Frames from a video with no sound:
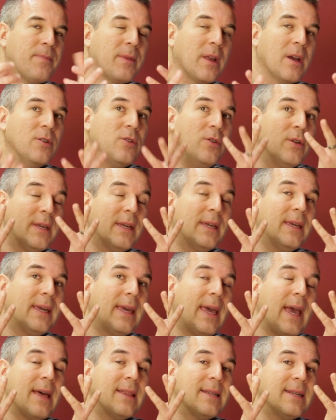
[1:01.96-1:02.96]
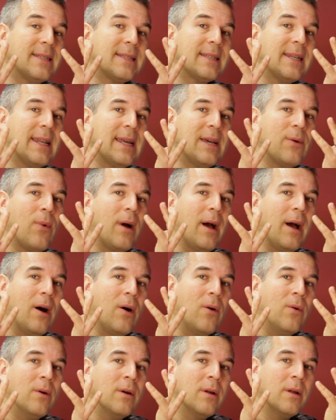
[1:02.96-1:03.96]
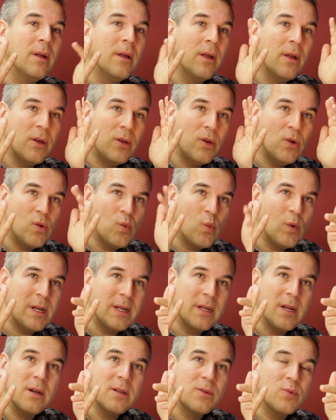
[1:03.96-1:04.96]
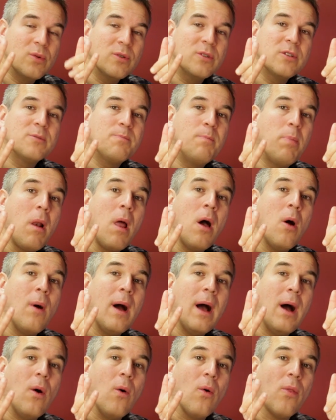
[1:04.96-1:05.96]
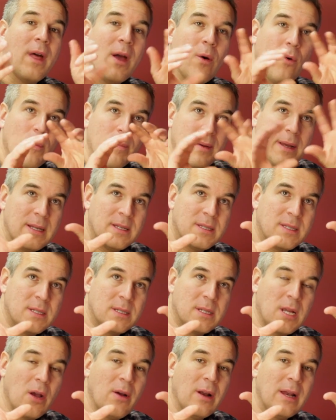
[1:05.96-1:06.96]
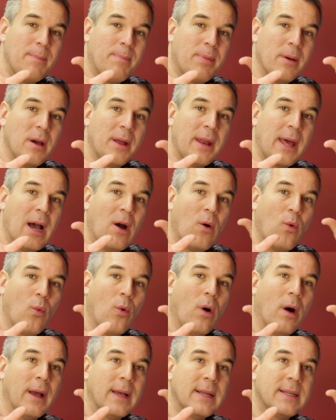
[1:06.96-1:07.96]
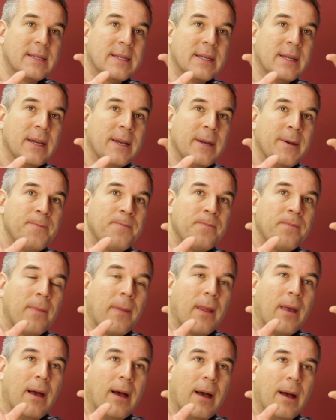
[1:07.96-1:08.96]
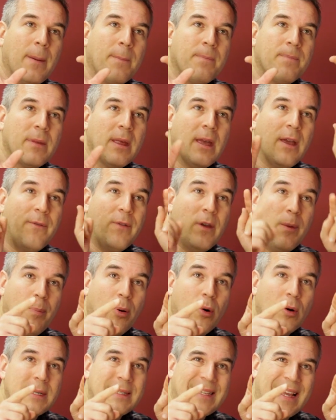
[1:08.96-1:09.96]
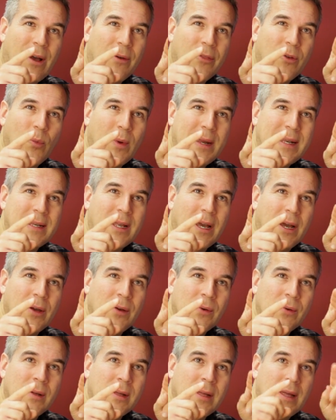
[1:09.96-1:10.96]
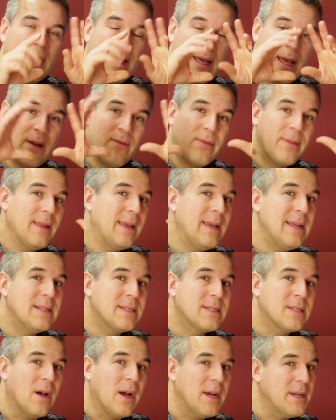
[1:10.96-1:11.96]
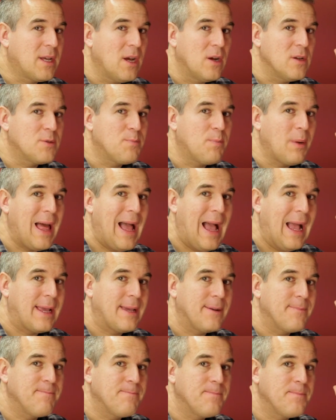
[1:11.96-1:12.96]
and you get this lit well, your windows will just blow out. They will be totally burnt out white. If you point out the window, everything inside goes black.